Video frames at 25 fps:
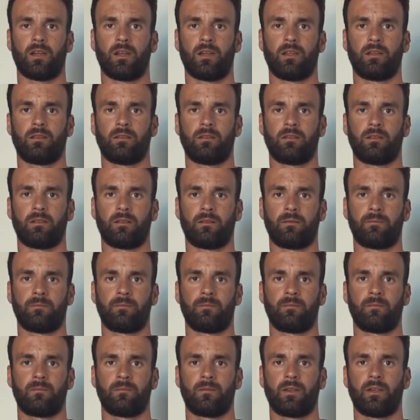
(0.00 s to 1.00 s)
And
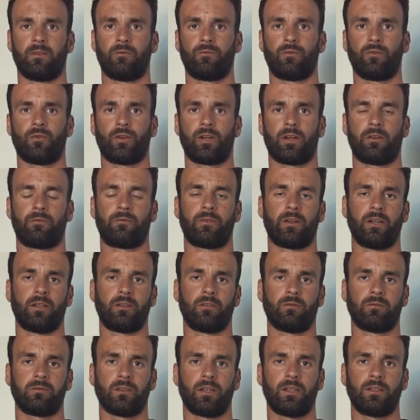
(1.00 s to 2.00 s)
if you are
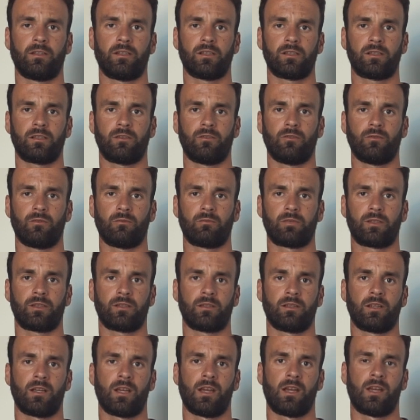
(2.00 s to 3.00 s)
afraid of latex
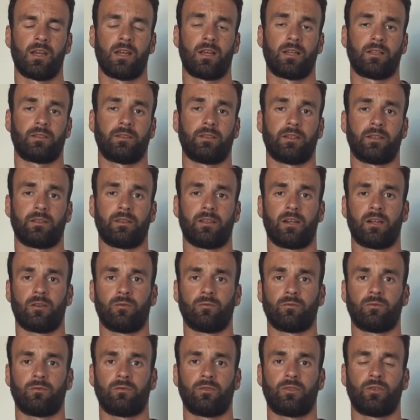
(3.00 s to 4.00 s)
tubes, then
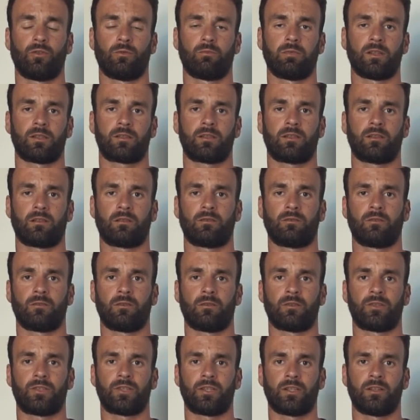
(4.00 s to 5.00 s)
now tubeless
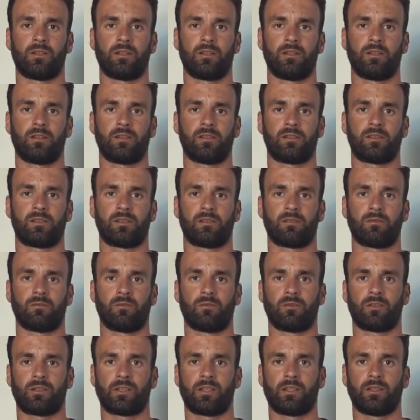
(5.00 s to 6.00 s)
technology is
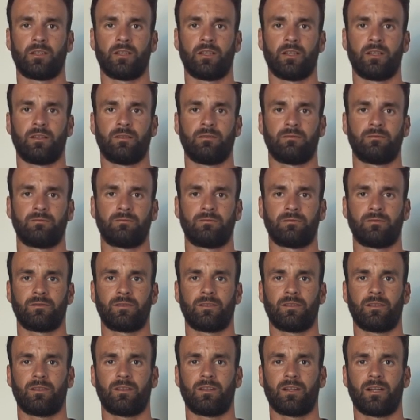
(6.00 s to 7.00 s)
already
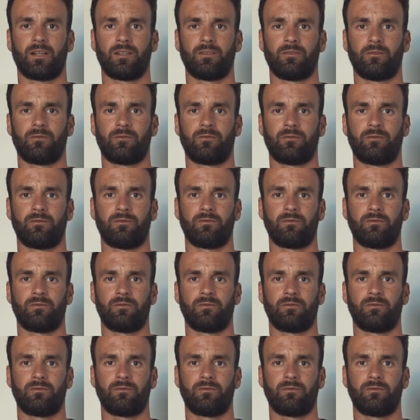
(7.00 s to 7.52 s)
kind of